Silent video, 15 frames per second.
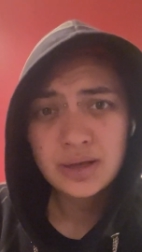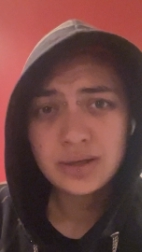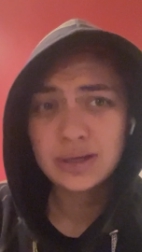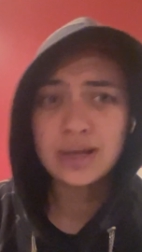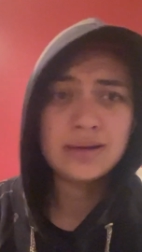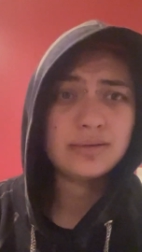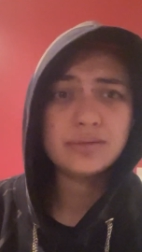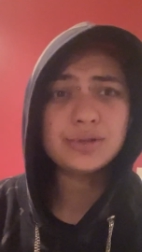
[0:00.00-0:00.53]

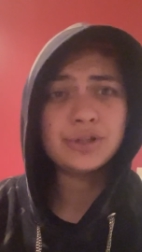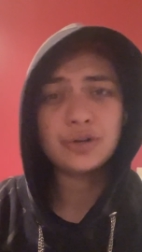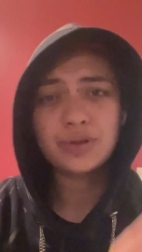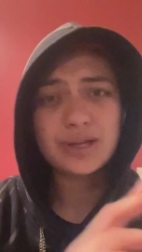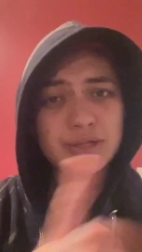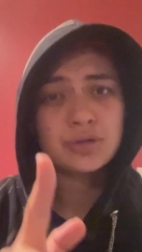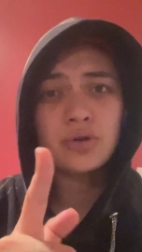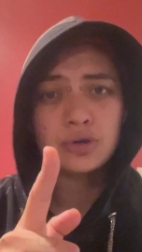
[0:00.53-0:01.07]
And, you know,
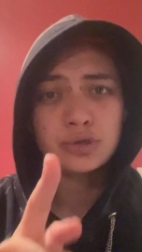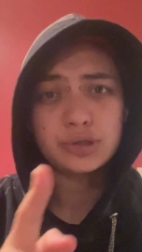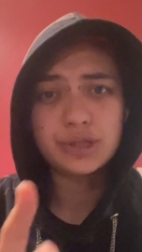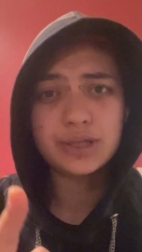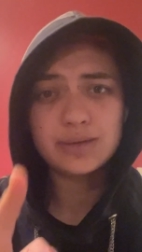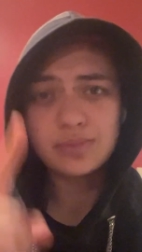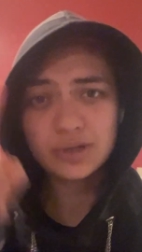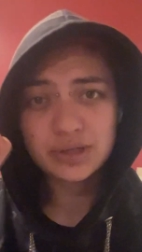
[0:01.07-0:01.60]
that's not a good
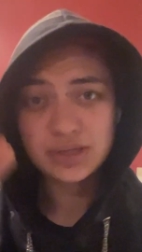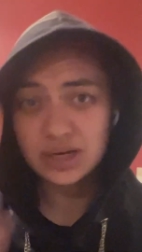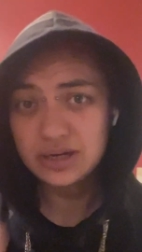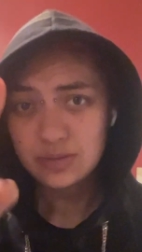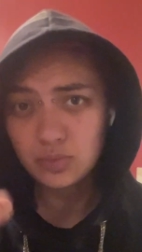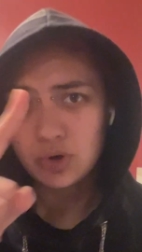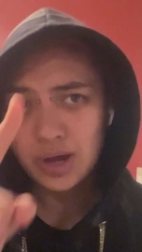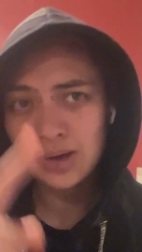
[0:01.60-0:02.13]
thing because I
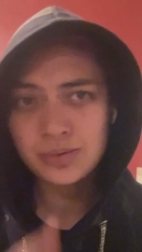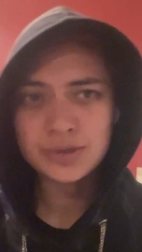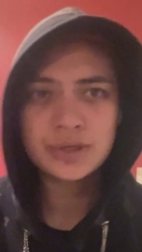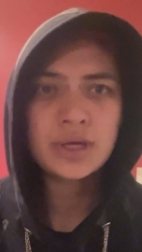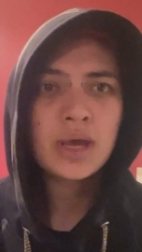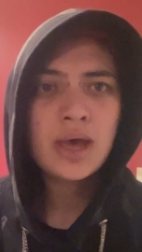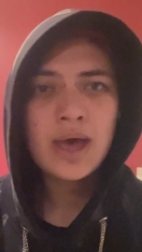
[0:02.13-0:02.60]
need more hours